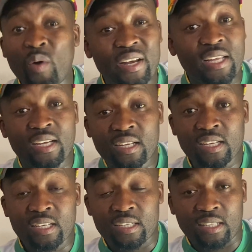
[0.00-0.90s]

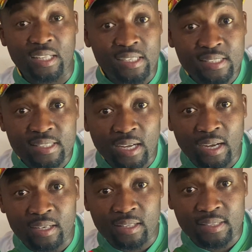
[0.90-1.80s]
winning this
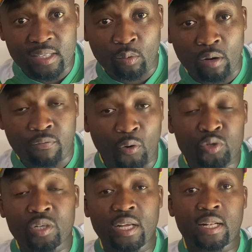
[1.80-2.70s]
uh, this award.
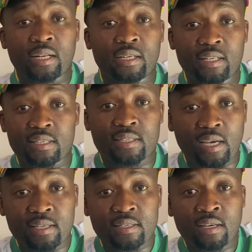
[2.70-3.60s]
Fortunately, in this
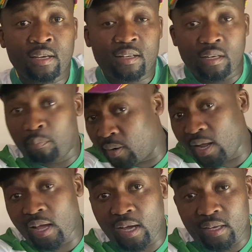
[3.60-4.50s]
case, the
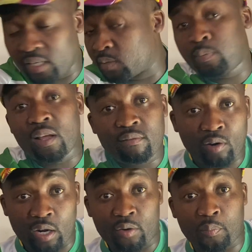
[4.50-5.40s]
player is playing
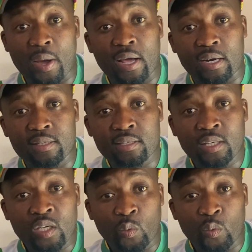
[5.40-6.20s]
for Orlando Pirates.